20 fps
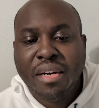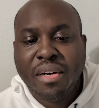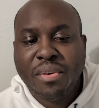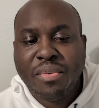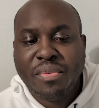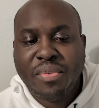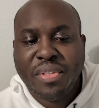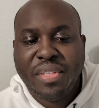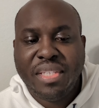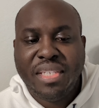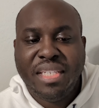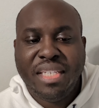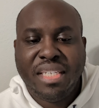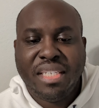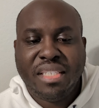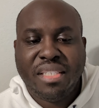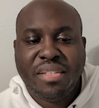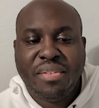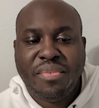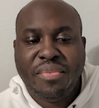Over the
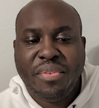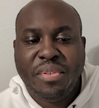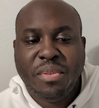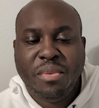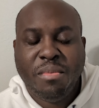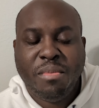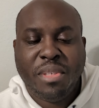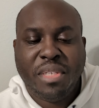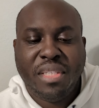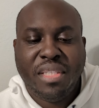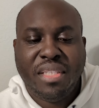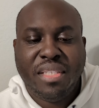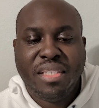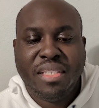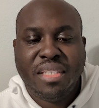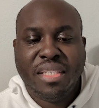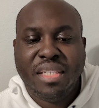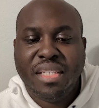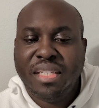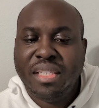next few
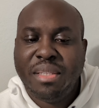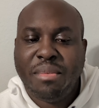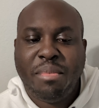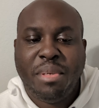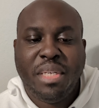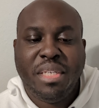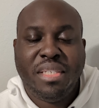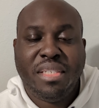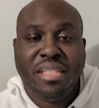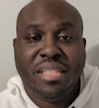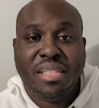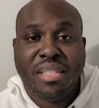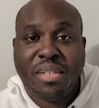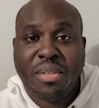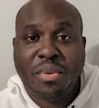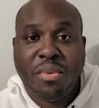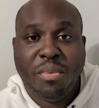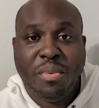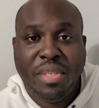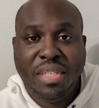months, the patient
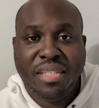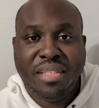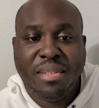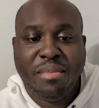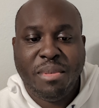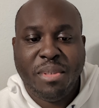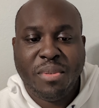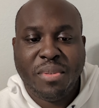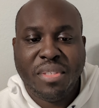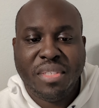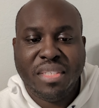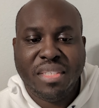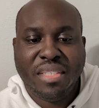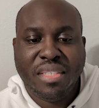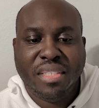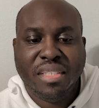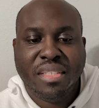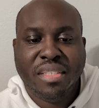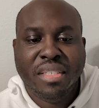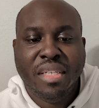quit smoking,
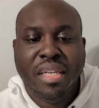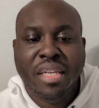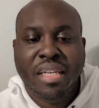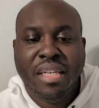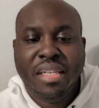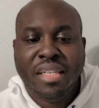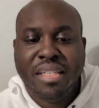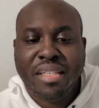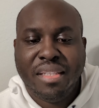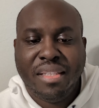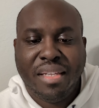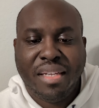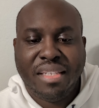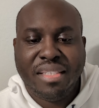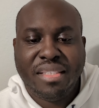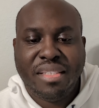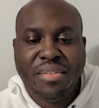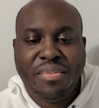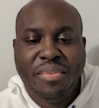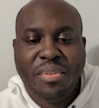
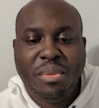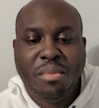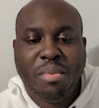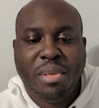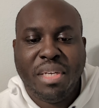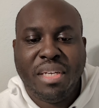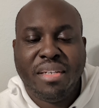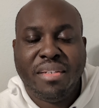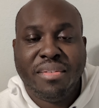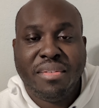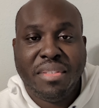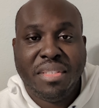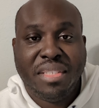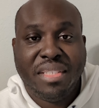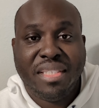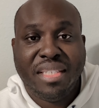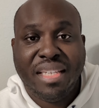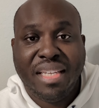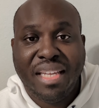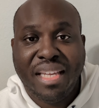lost a few
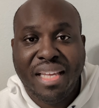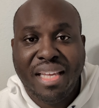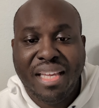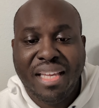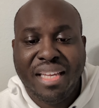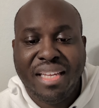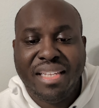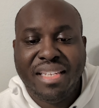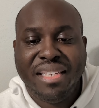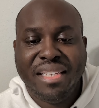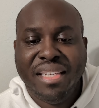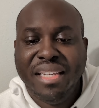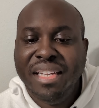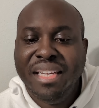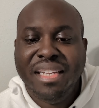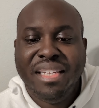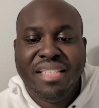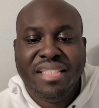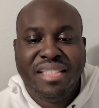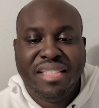pounds, and
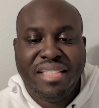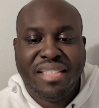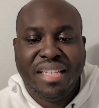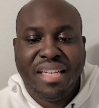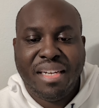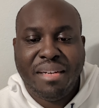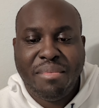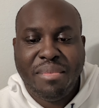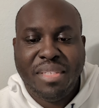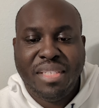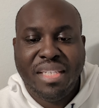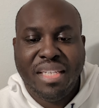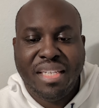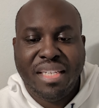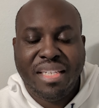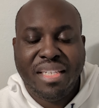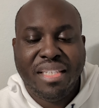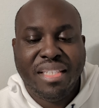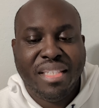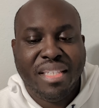stopped
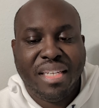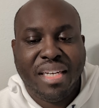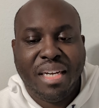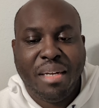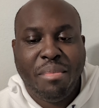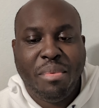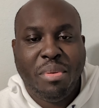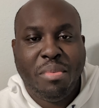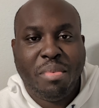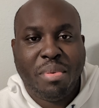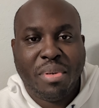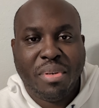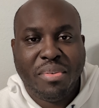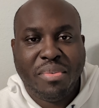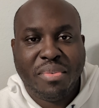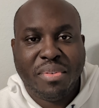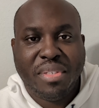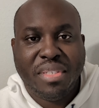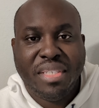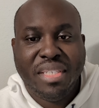taking the
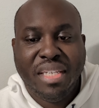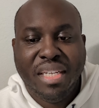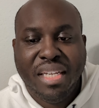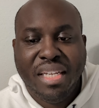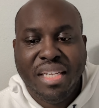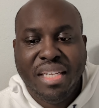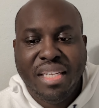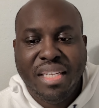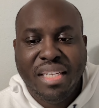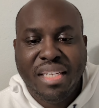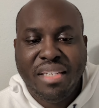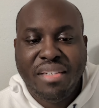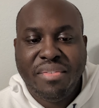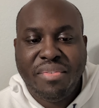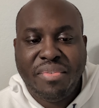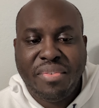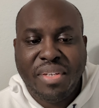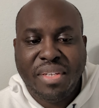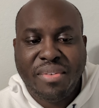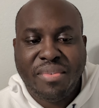ibuprofen in
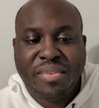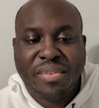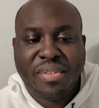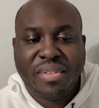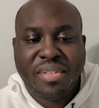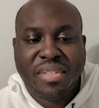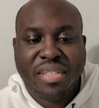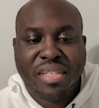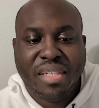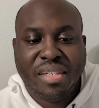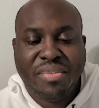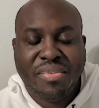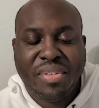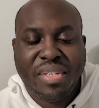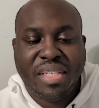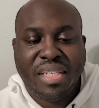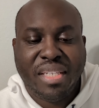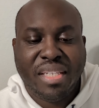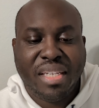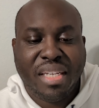favor of
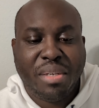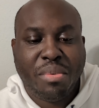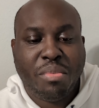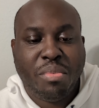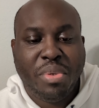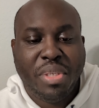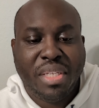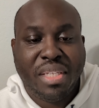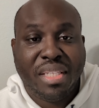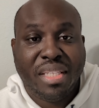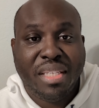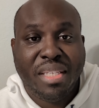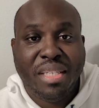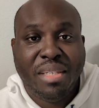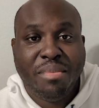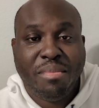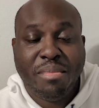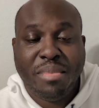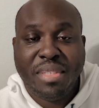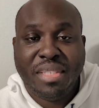getting a weekly
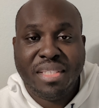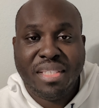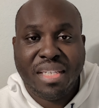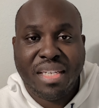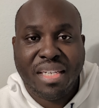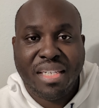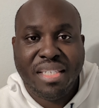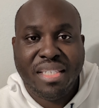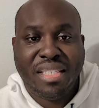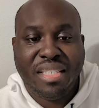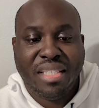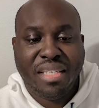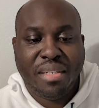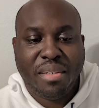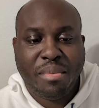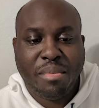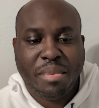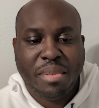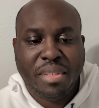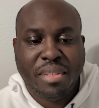massage
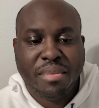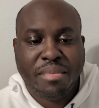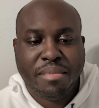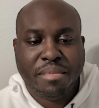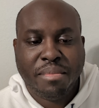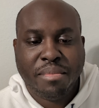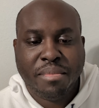therapy.